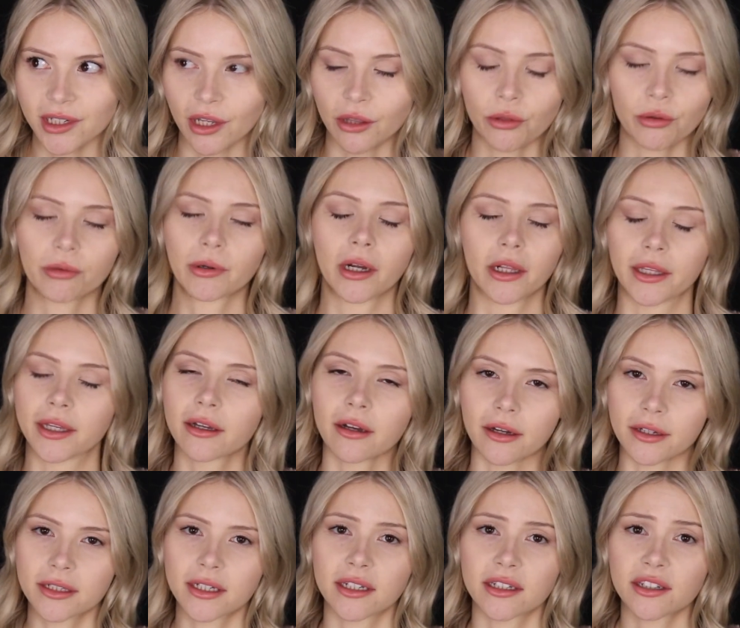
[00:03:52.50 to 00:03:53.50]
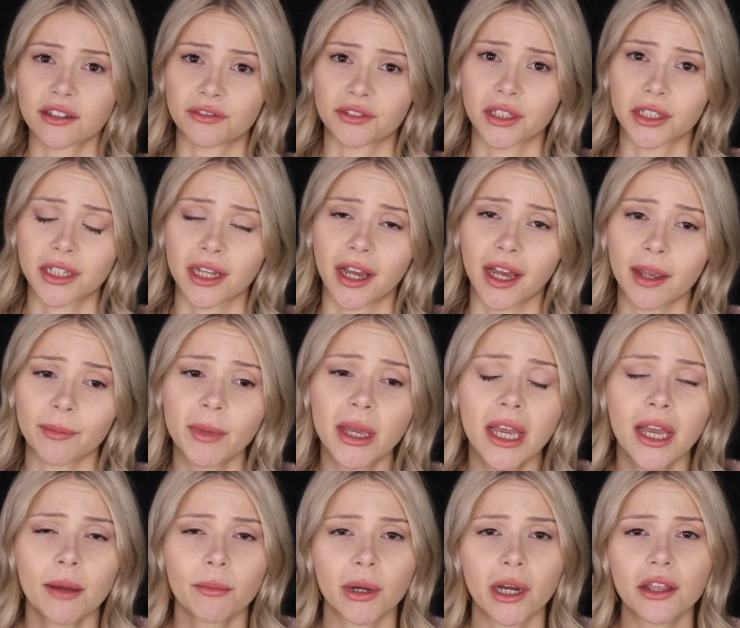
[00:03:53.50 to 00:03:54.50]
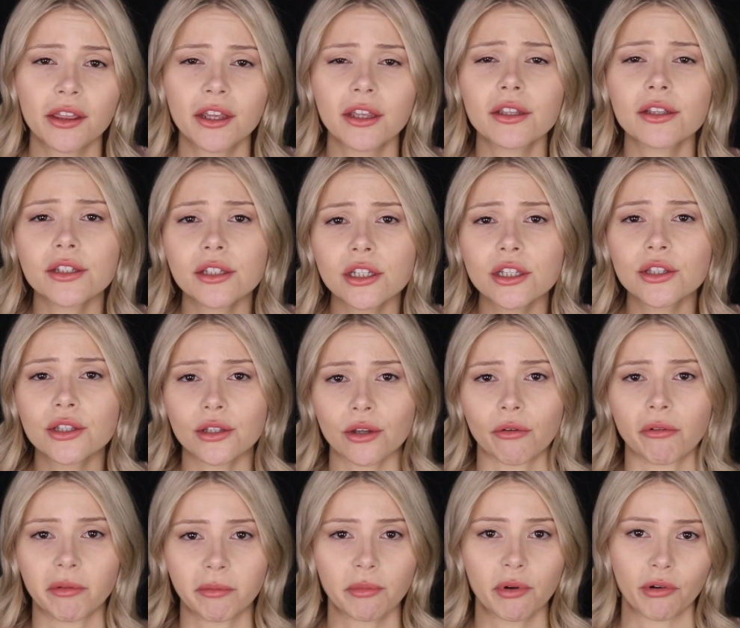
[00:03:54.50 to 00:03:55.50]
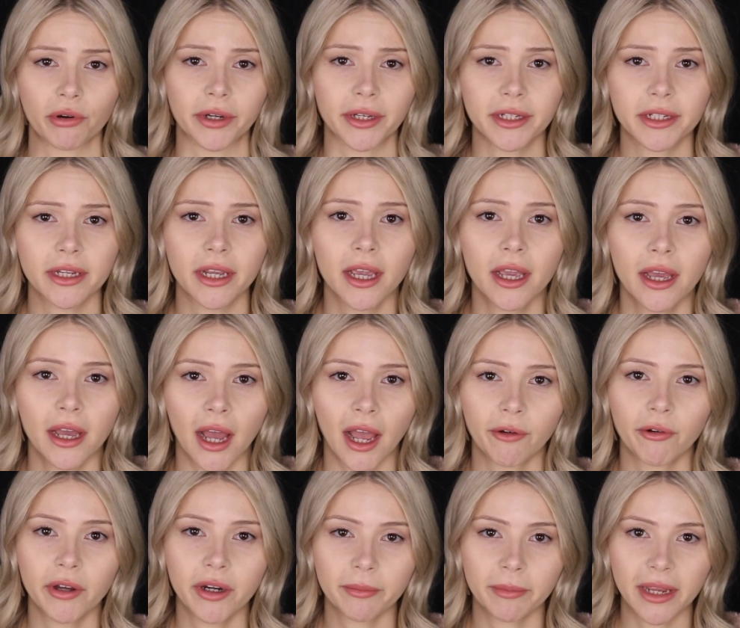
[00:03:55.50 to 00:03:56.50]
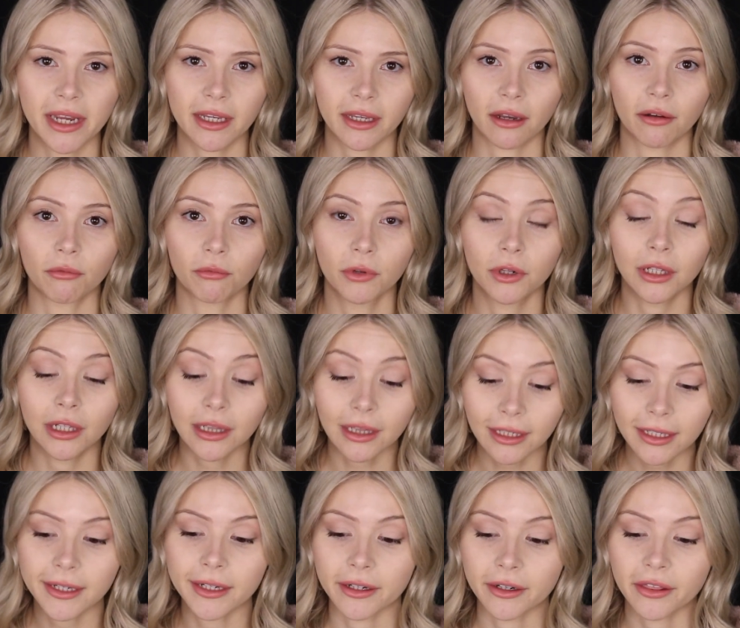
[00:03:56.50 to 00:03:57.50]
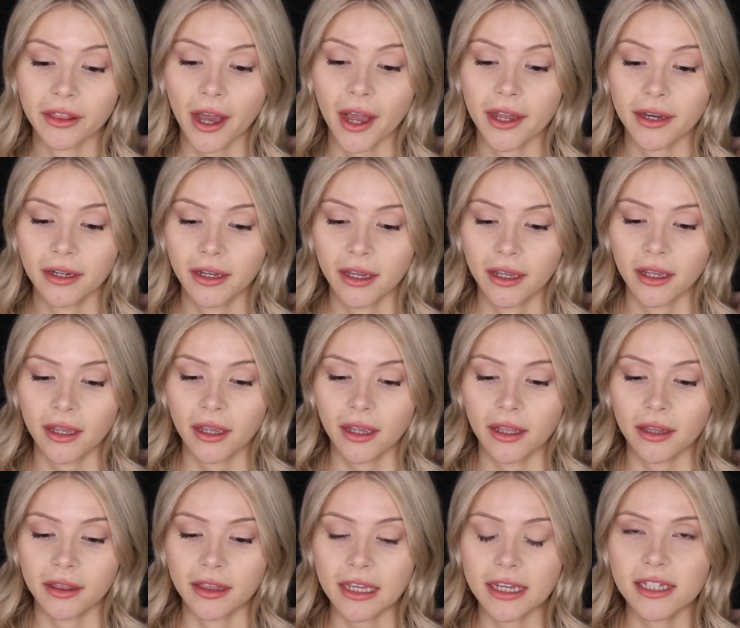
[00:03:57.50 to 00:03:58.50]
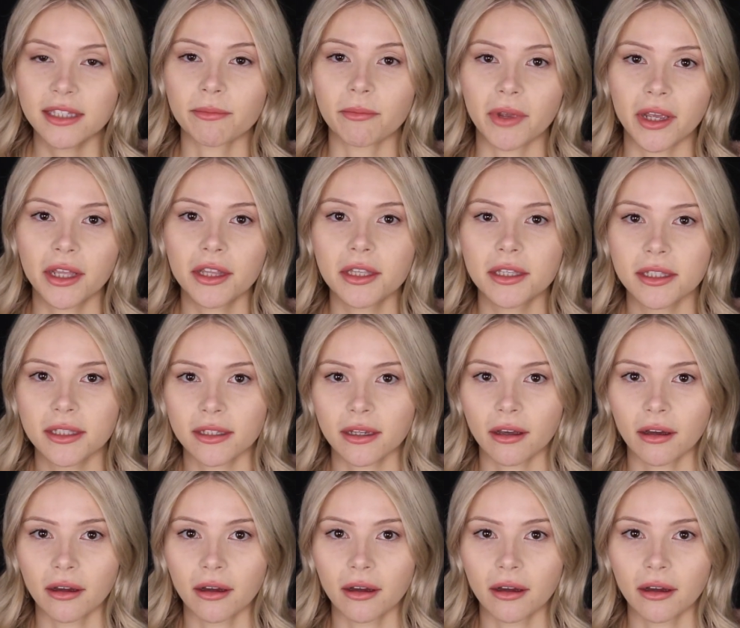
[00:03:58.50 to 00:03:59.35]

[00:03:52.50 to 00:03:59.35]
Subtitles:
enthralling content of all time, but I think this is so important. I want to make it clear that these myths